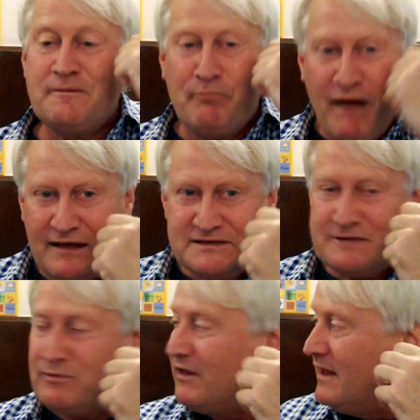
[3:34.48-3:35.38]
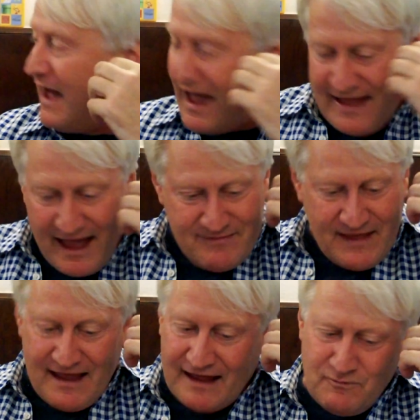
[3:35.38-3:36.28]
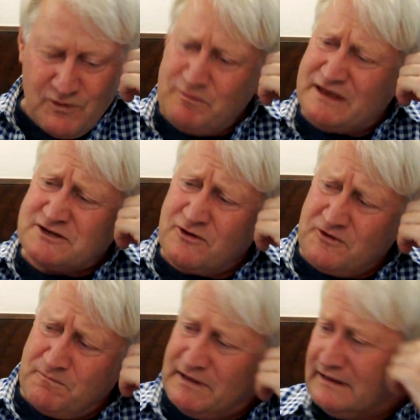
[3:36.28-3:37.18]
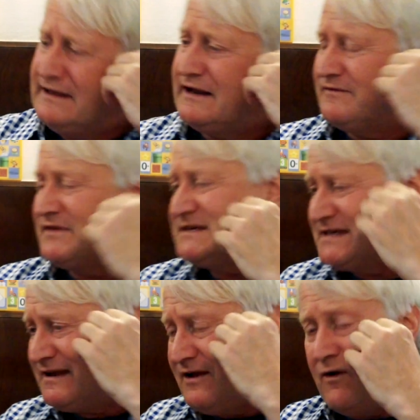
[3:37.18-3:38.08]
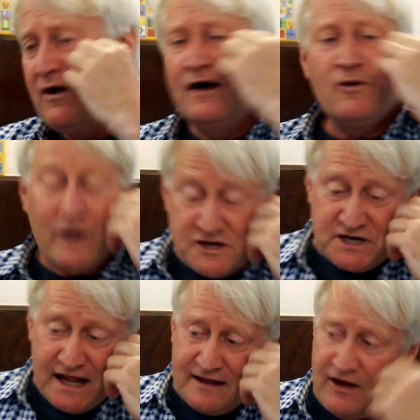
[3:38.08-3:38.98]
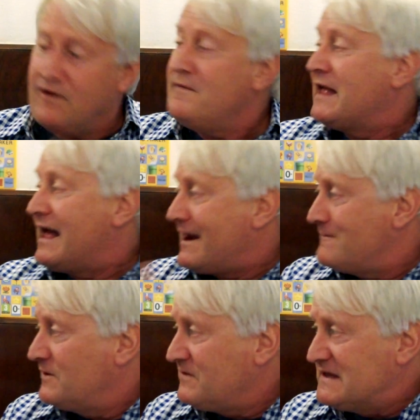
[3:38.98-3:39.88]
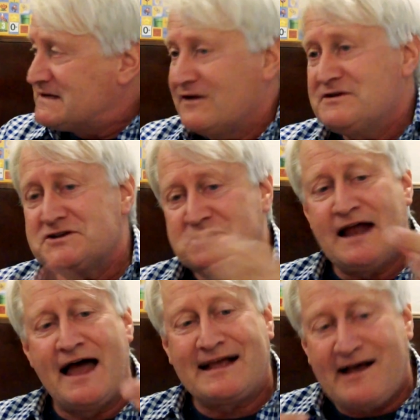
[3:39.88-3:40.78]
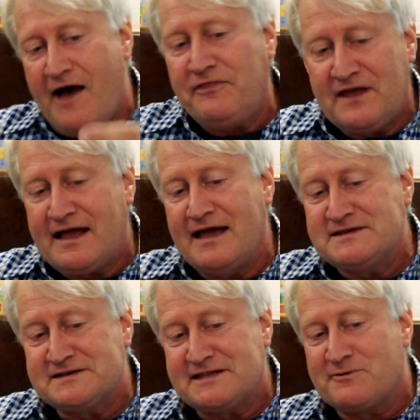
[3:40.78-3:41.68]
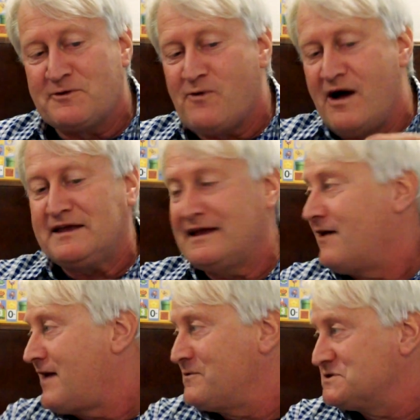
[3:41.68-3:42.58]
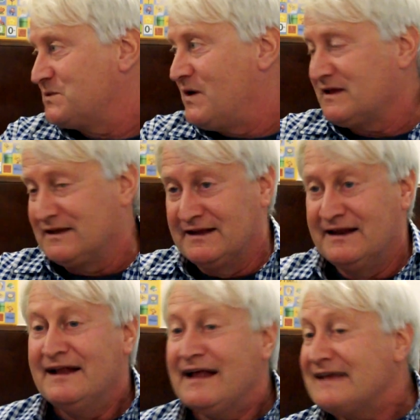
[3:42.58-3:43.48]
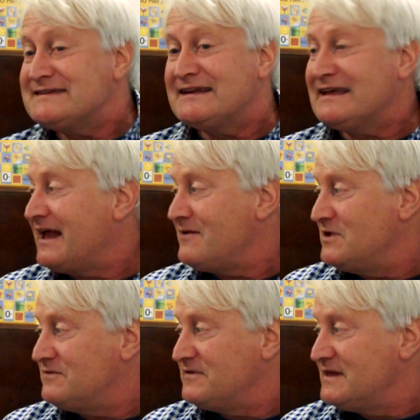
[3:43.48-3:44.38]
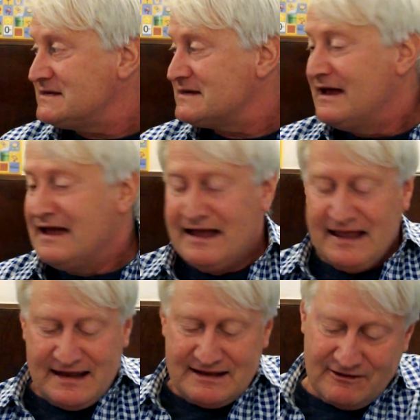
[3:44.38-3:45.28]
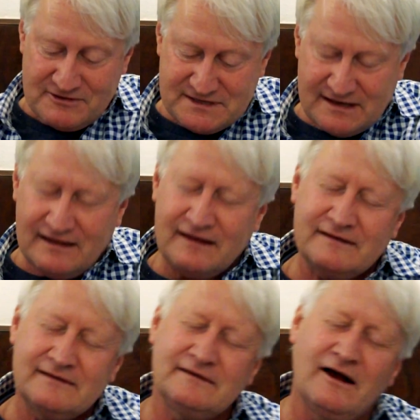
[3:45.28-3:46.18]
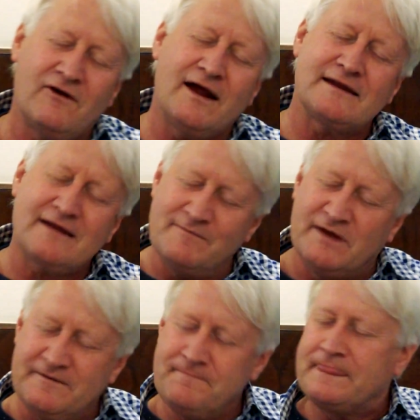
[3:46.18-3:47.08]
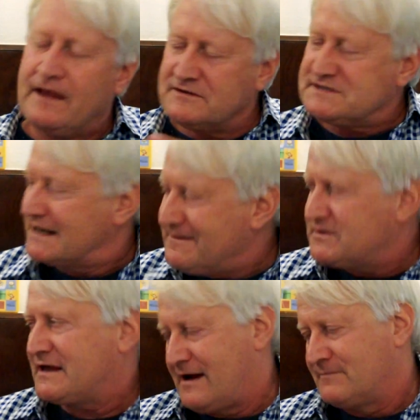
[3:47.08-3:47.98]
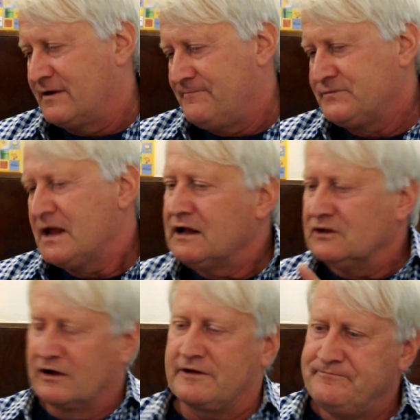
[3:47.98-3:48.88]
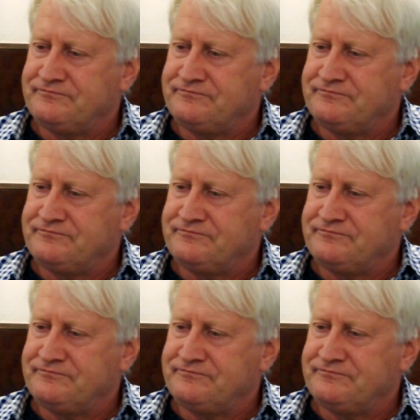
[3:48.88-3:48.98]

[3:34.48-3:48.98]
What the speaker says: impossible. I would be so humiliating if they said no. Where should I go?" And I went to this audition. I caught the guys as they were walking out. I was walking in. I said, "Can I read for this?" And he goes, "All right, come in. I'll set up the camera. Look,